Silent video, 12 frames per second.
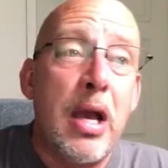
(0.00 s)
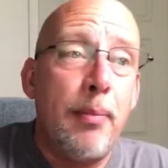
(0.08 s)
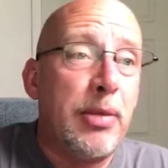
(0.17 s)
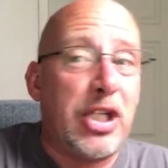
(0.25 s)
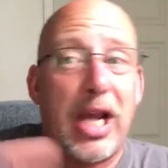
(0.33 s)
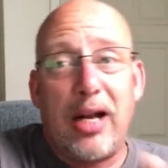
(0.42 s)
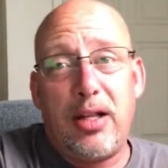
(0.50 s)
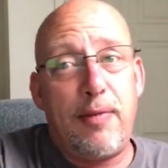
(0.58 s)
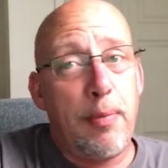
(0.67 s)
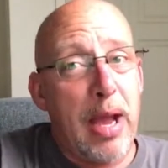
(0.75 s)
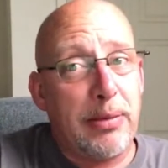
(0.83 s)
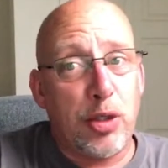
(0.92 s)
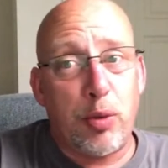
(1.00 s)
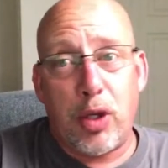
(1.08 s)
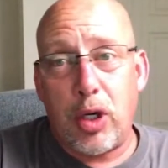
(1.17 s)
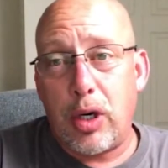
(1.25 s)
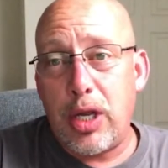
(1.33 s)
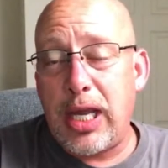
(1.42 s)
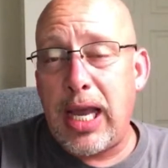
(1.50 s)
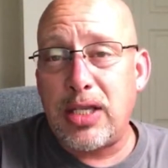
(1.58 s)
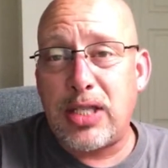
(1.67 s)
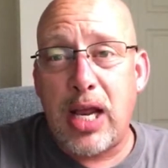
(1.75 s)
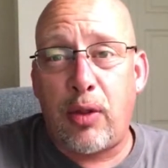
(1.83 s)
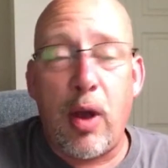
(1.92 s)
But you got to leave the babies with her. You can't
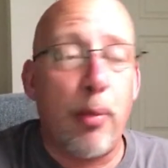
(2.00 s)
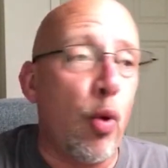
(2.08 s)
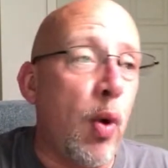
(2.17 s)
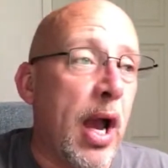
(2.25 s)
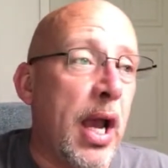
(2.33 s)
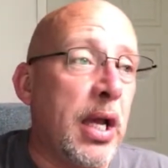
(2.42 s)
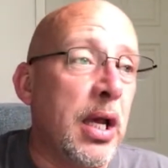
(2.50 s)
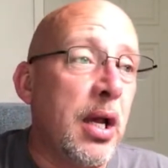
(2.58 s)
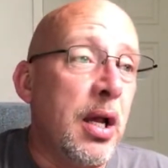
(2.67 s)
take them away.